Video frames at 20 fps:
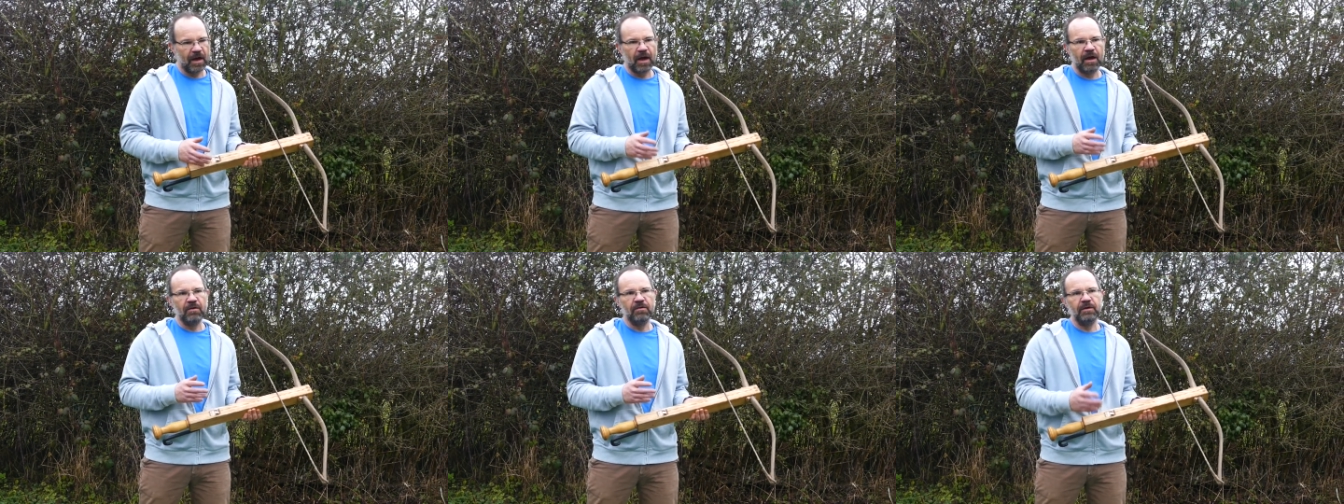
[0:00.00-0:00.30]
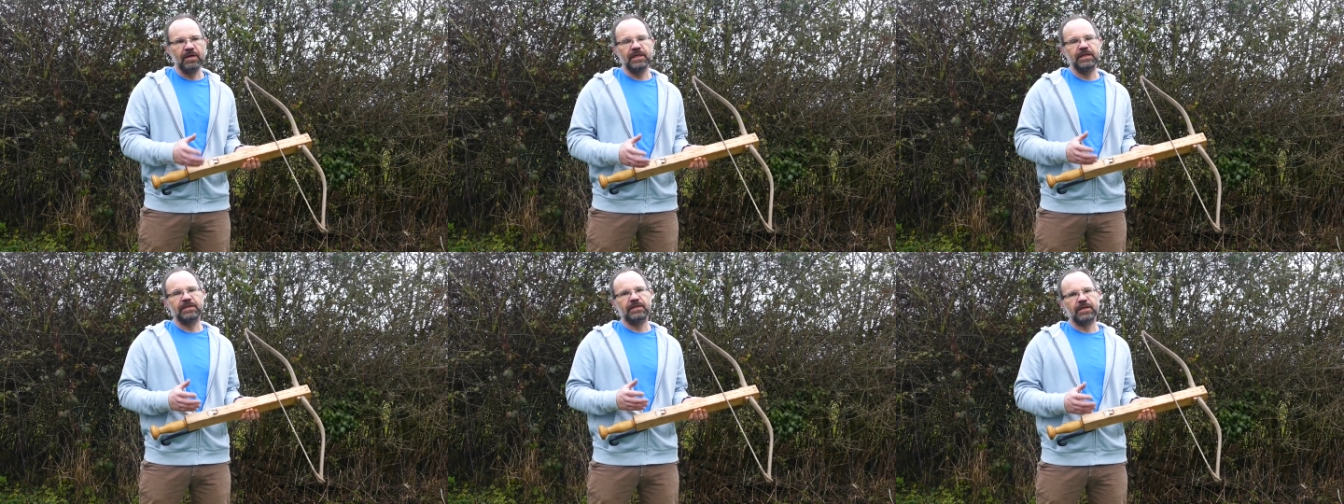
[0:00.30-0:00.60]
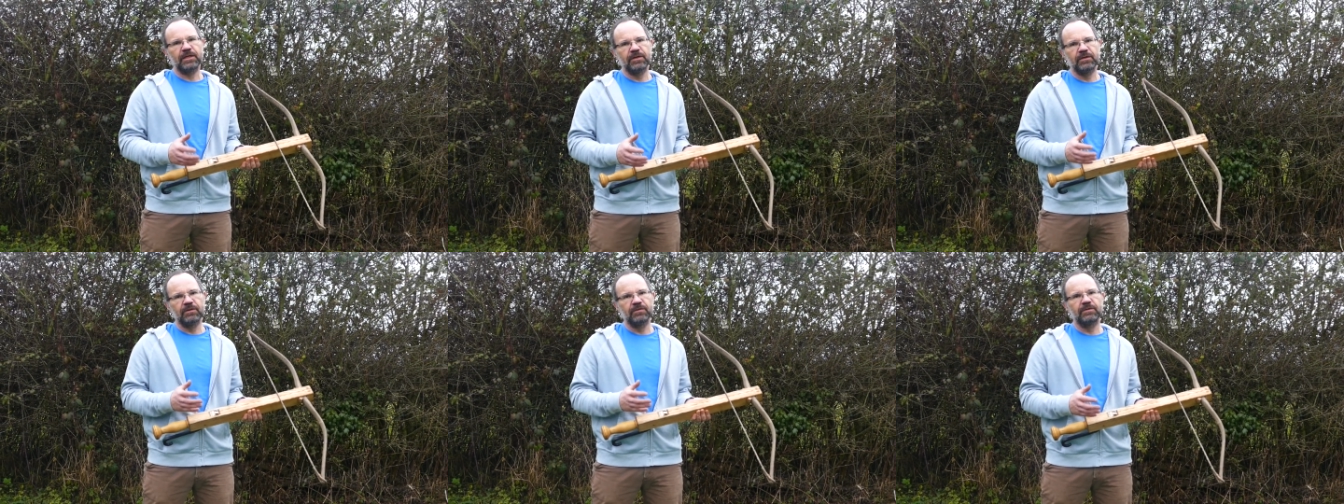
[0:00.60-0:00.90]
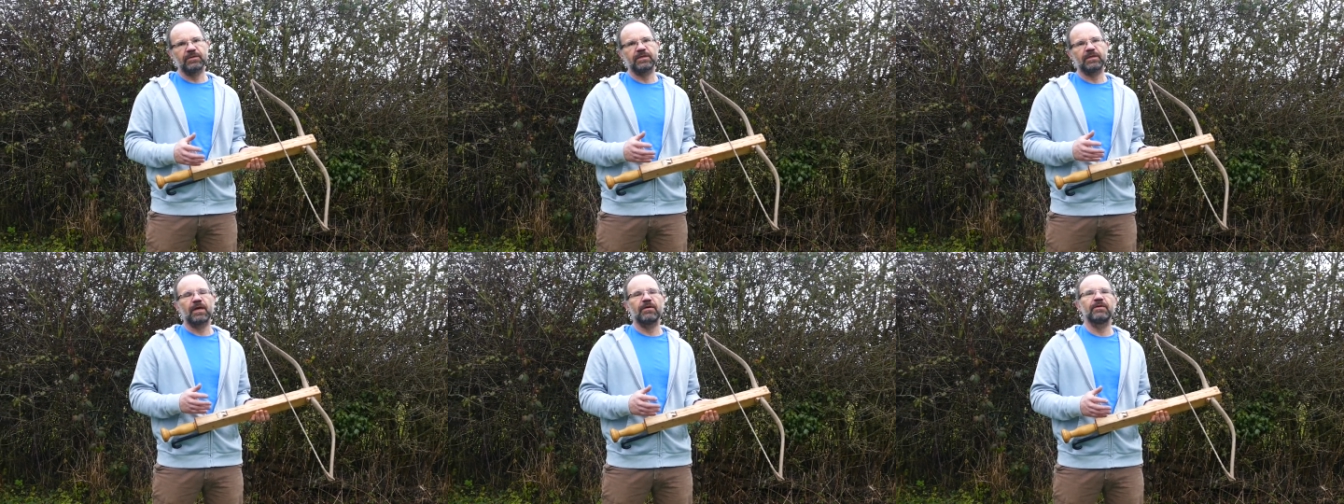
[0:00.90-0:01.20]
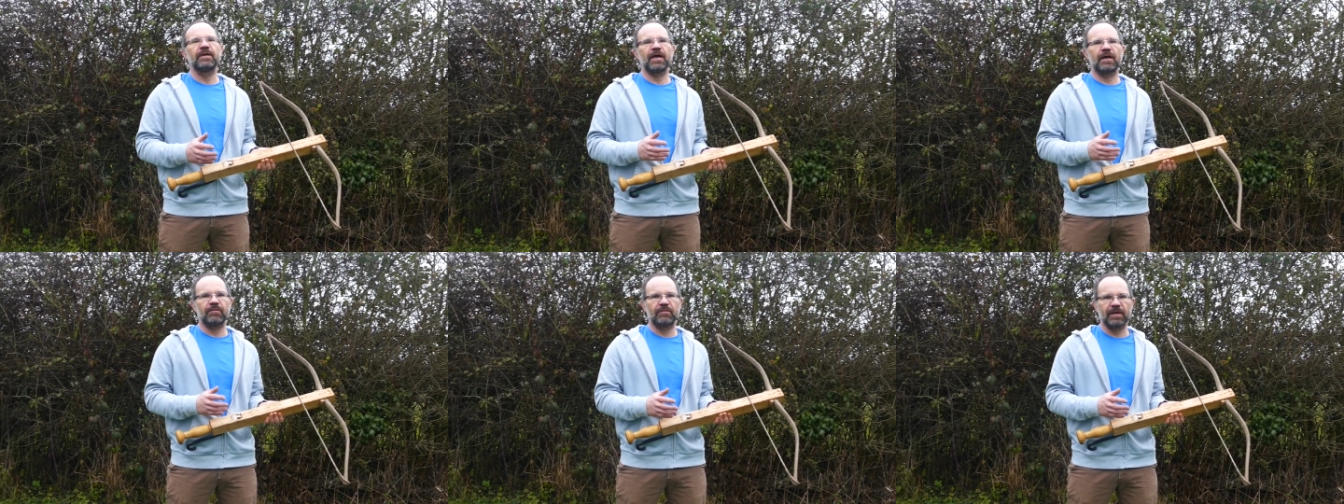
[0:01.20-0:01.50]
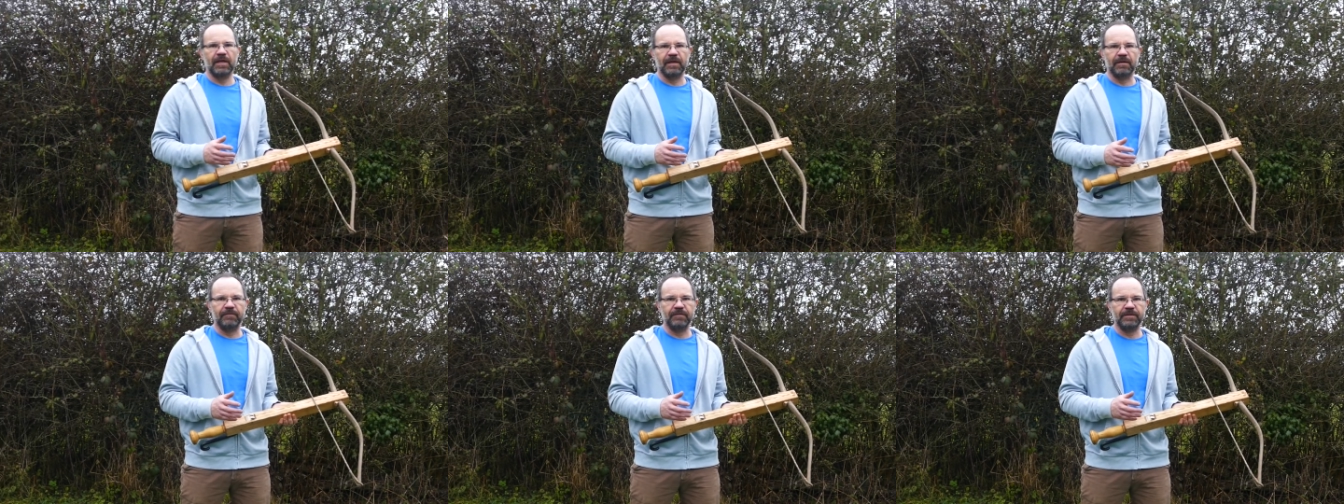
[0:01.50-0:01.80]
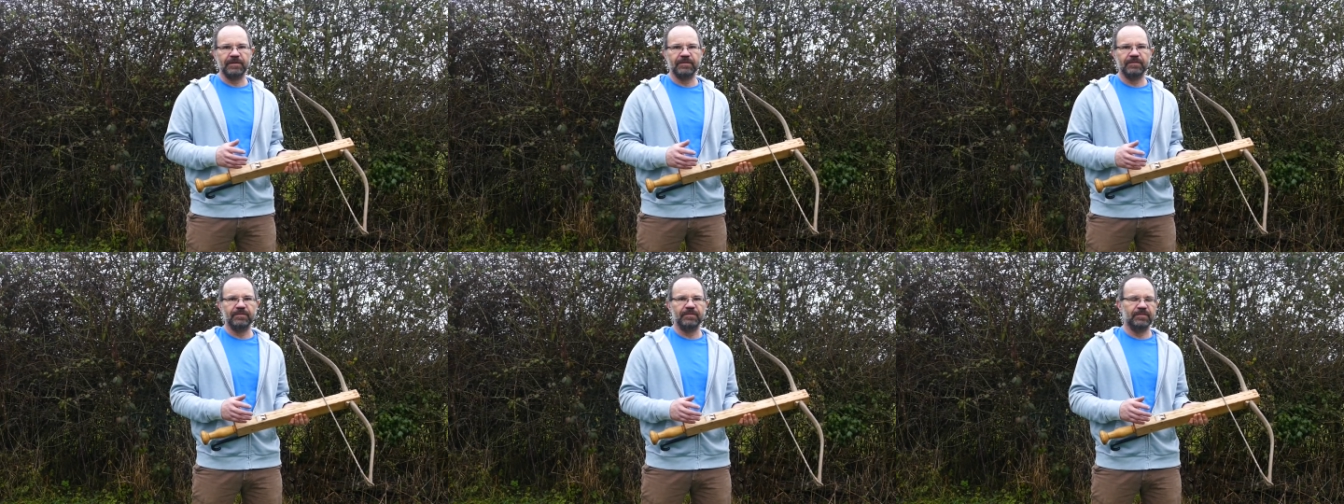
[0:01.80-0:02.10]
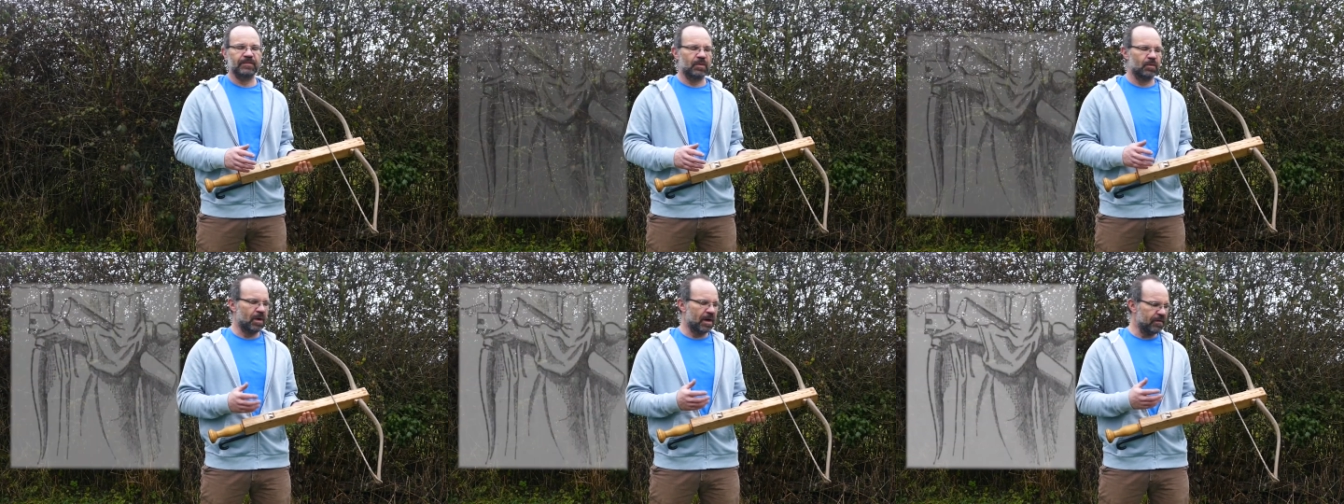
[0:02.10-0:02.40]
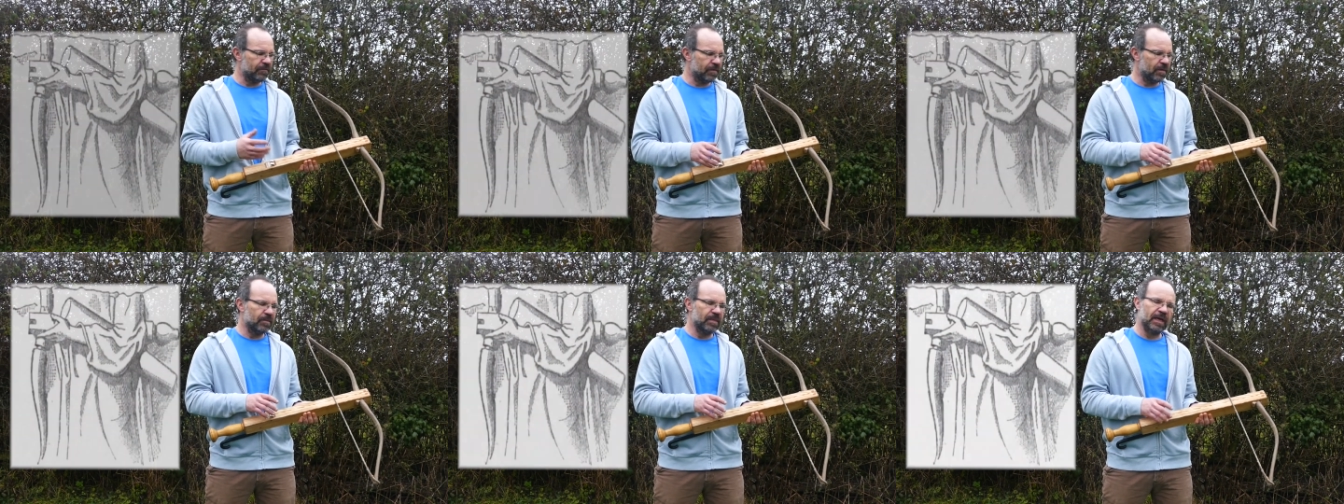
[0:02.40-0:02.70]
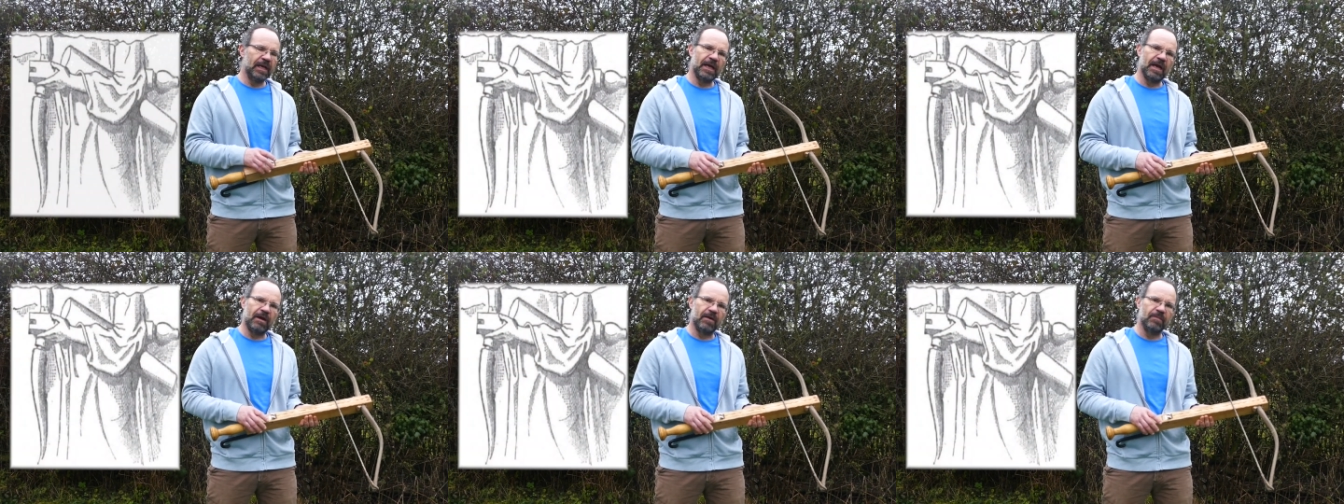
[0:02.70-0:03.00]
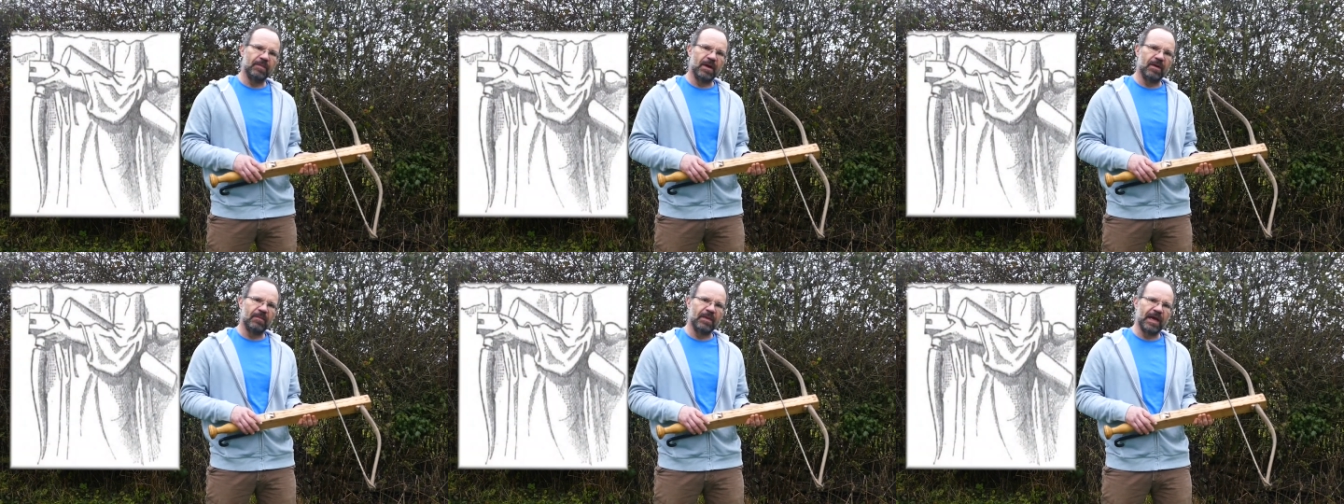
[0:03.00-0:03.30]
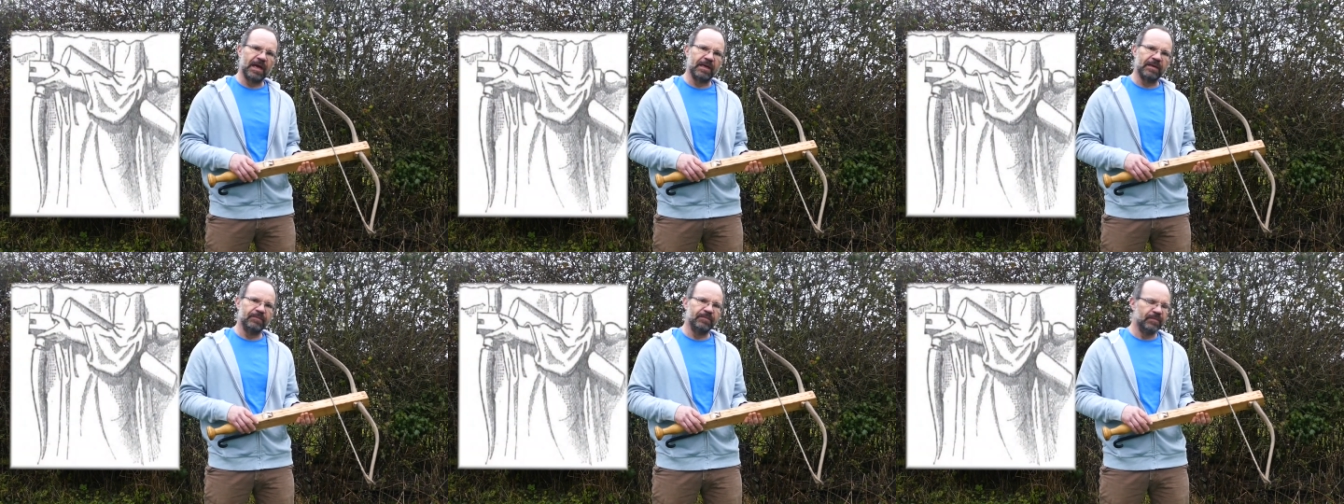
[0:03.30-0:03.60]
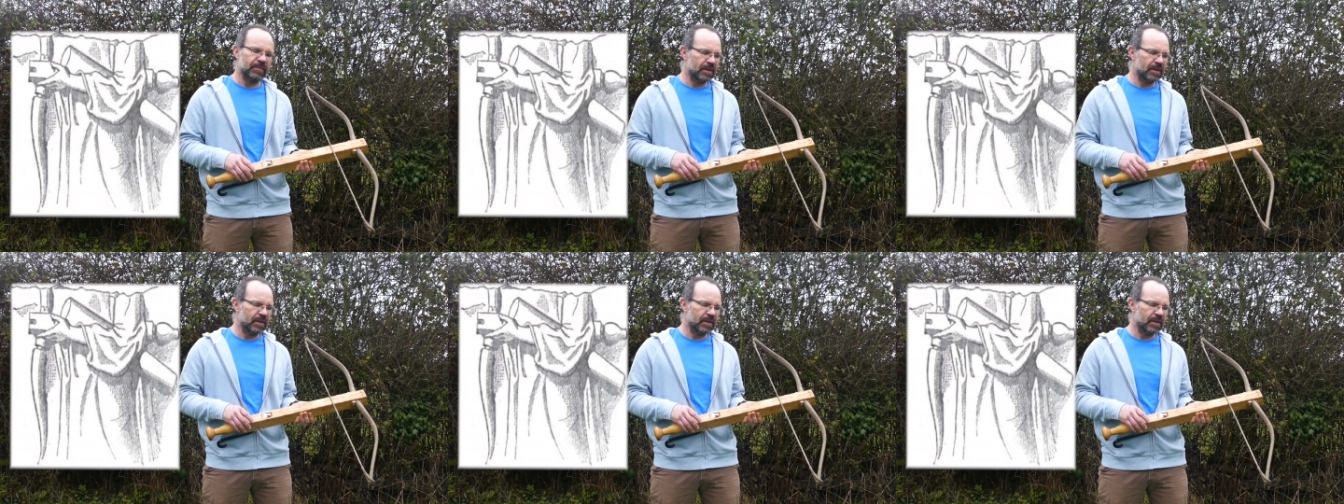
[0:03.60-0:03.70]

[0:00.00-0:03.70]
only two stone-cut reliefs, one of them being carried by a man,